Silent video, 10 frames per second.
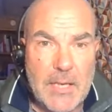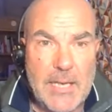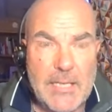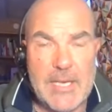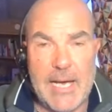
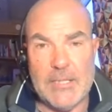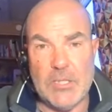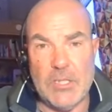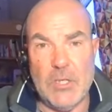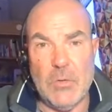he's had
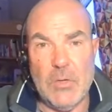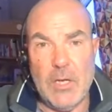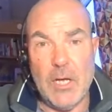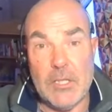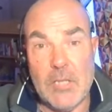to
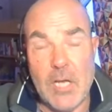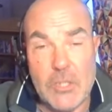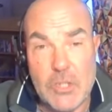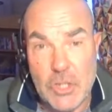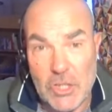ad-
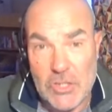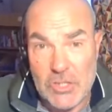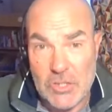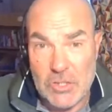adjust